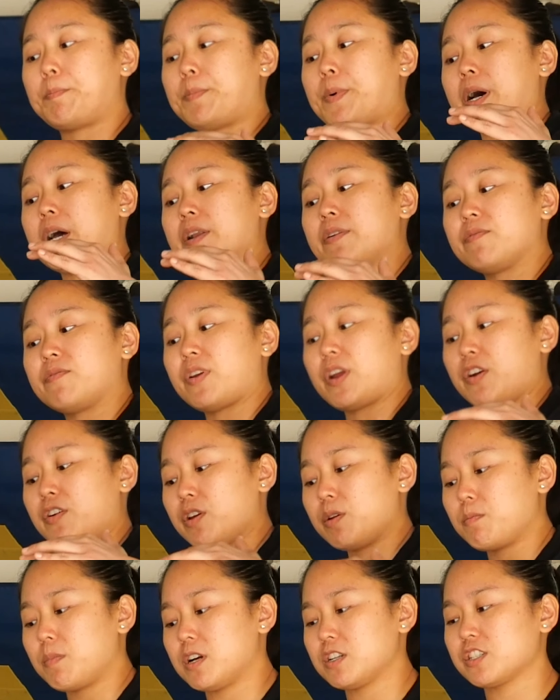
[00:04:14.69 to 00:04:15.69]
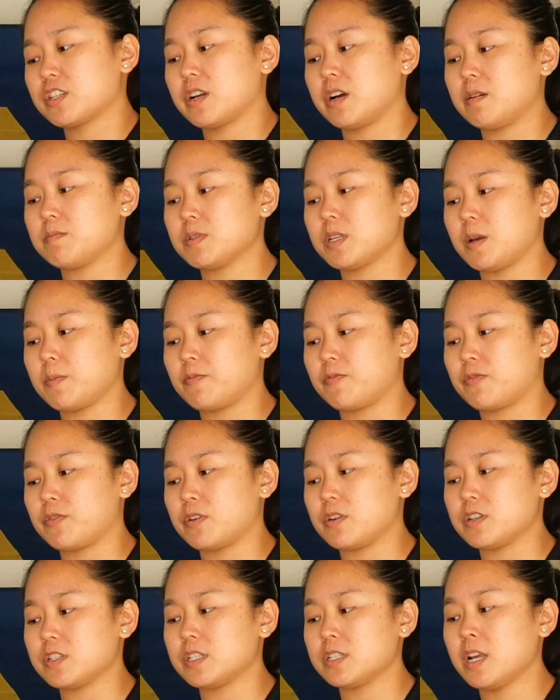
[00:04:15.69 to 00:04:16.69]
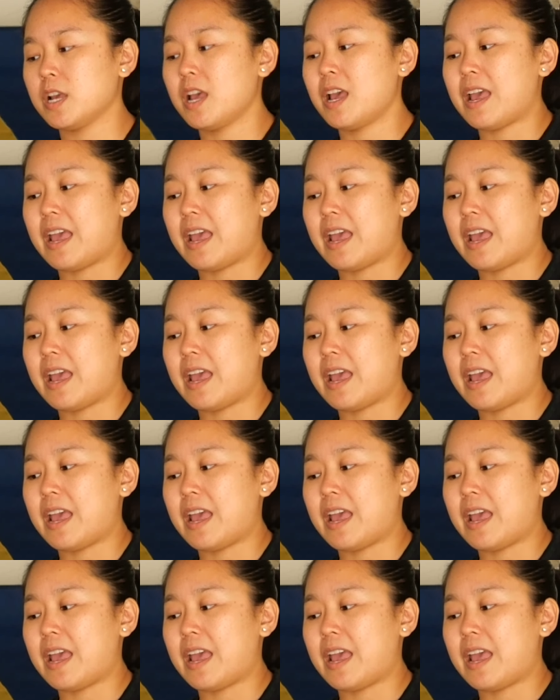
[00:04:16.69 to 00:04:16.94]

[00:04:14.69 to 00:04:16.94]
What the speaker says: Butt very much comes up first.